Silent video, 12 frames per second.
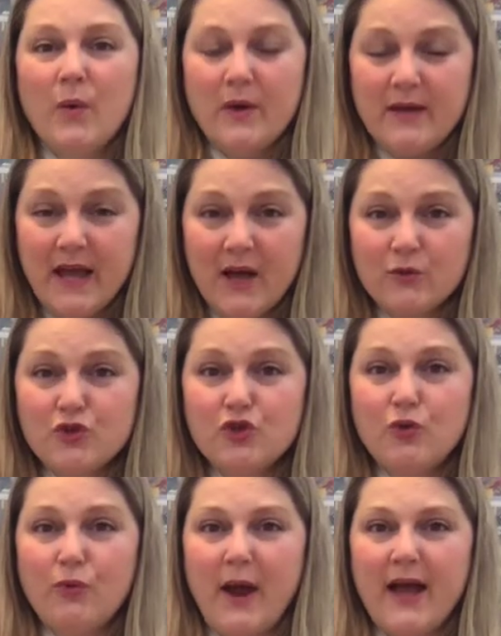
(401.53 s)
Now
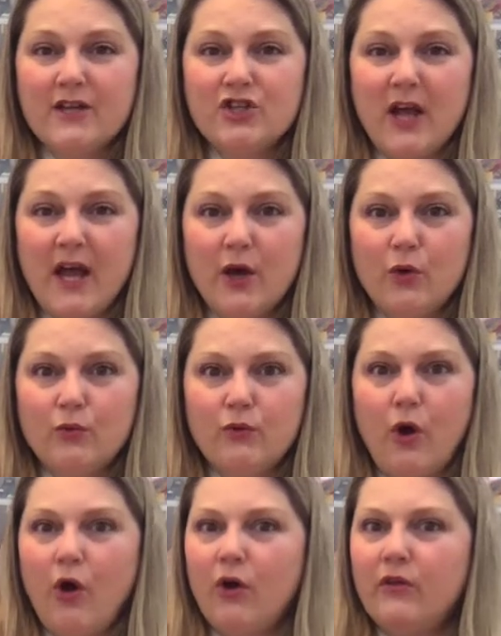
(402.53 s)
scratch out
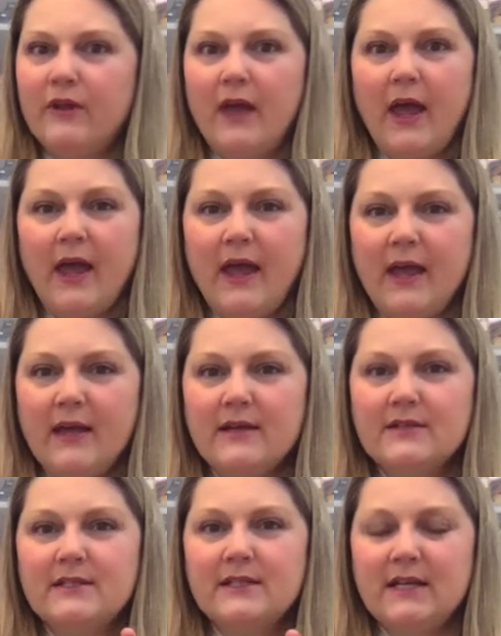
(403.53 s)
all the
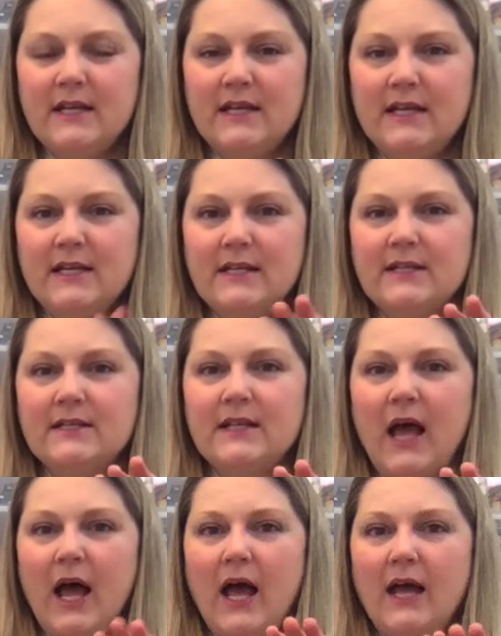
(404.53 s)
A's, E's,
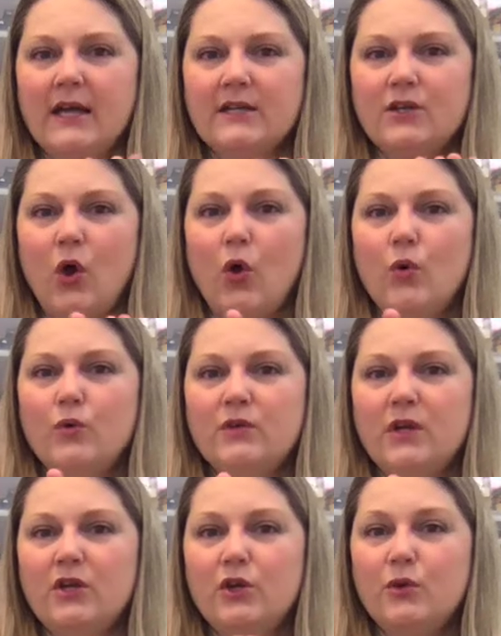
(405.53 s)
I's, O's,
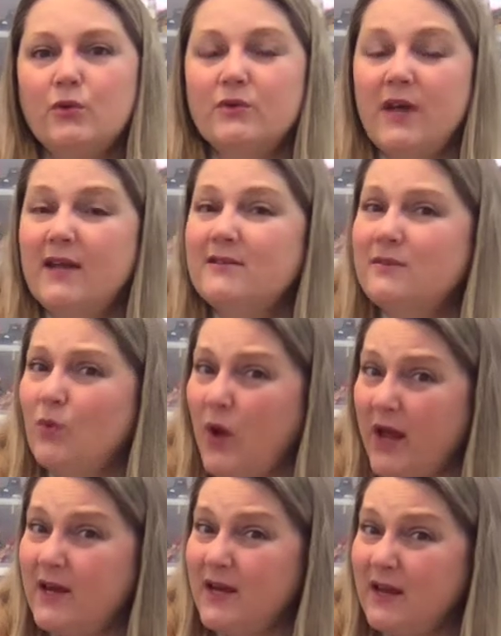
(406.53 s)
and U's,
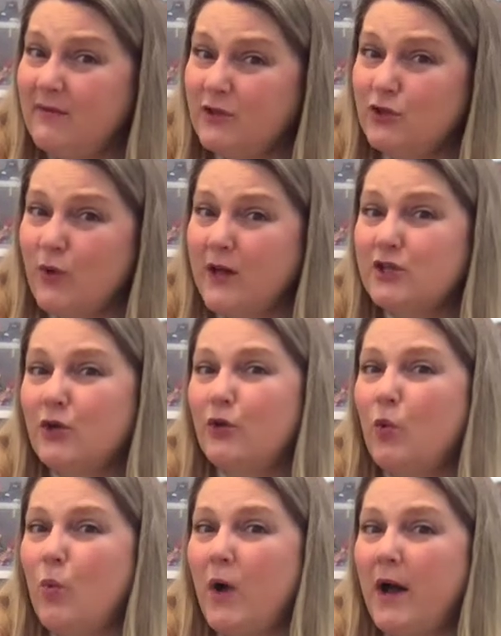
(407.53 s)
and even scratch out the
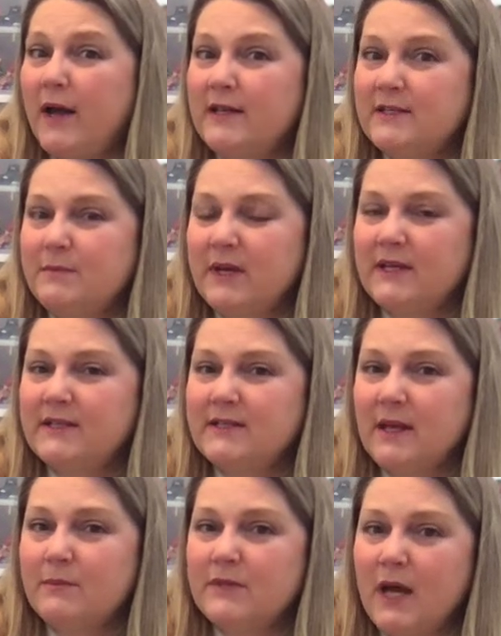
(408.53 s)
Y's because
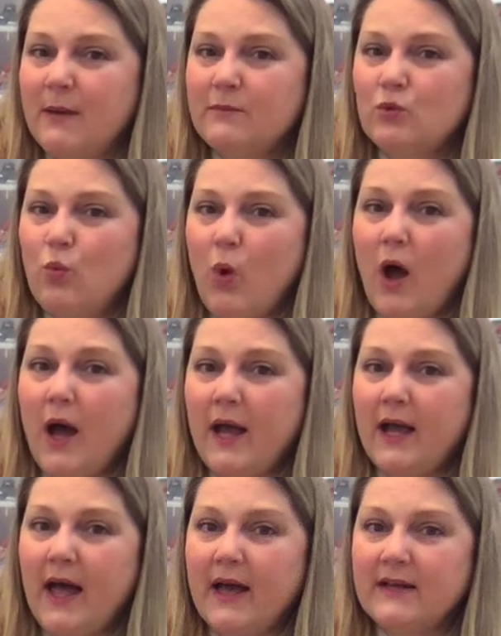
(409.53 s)
sometimes Y
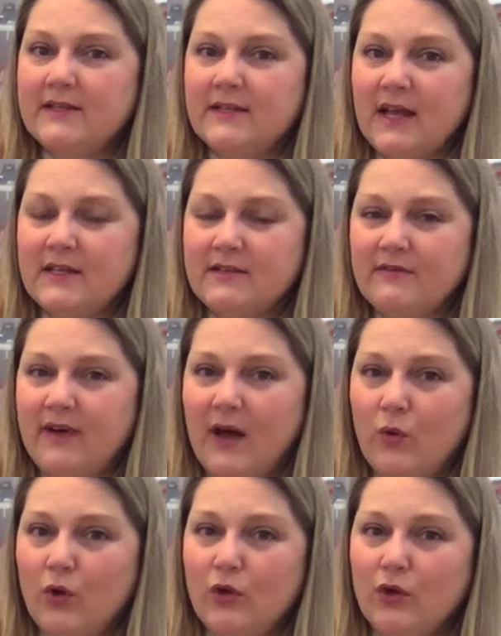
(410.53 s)
acts as a
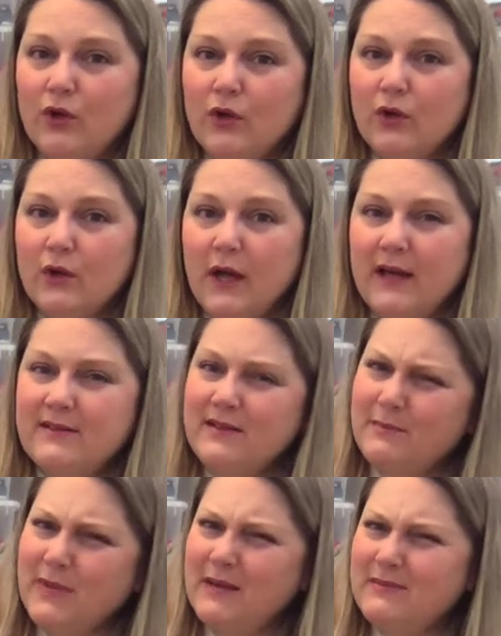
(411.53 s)
vowel and
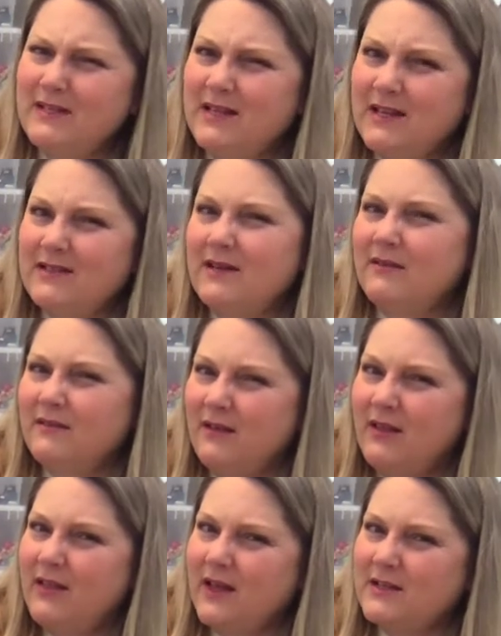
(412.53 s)
sometimes it doesn't.
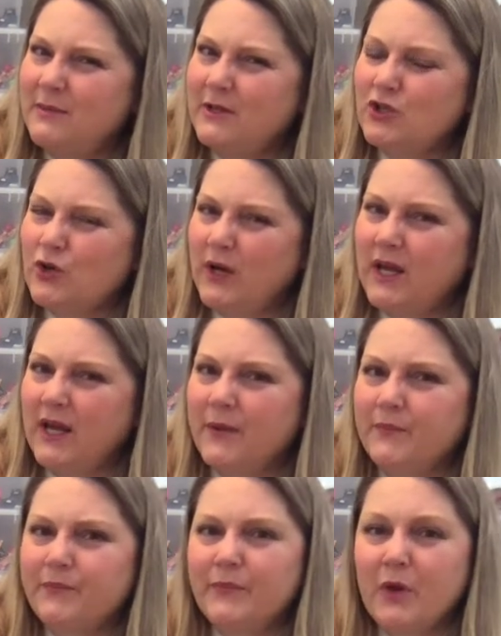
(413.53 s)
That's a bit tricky.
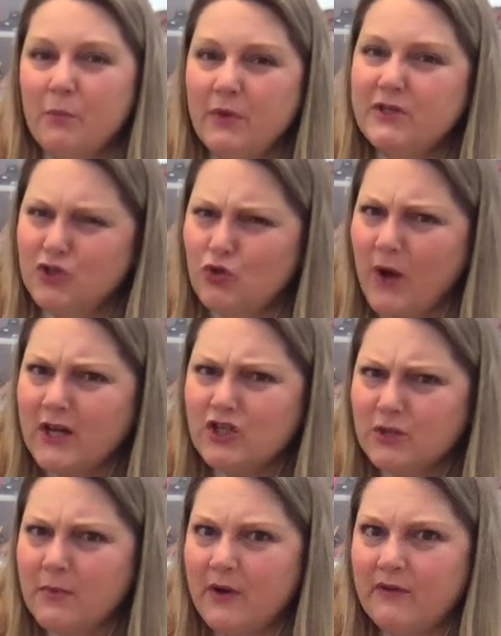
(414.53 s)
But scratch
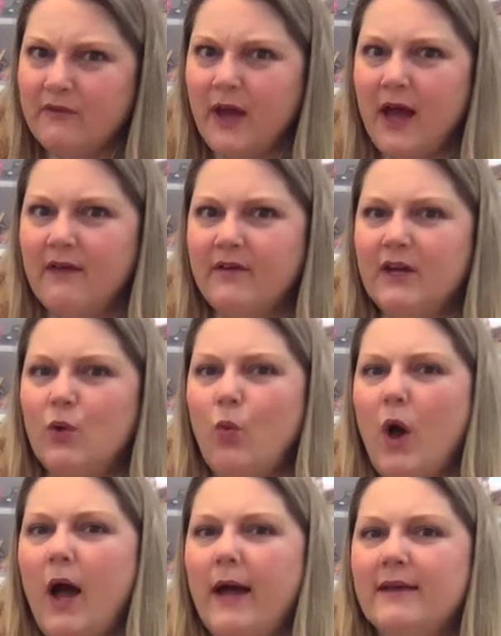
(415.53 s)
them out if you have any
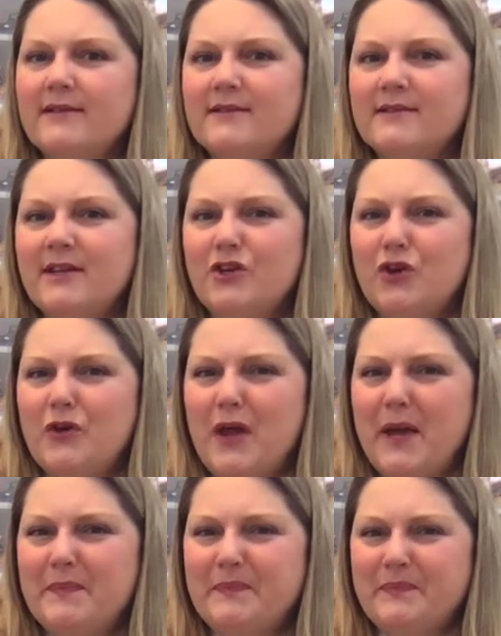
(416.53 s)
Y's in your
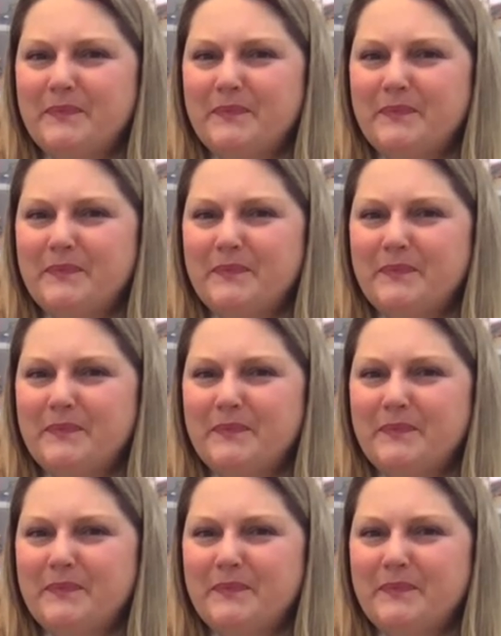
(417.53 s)
name.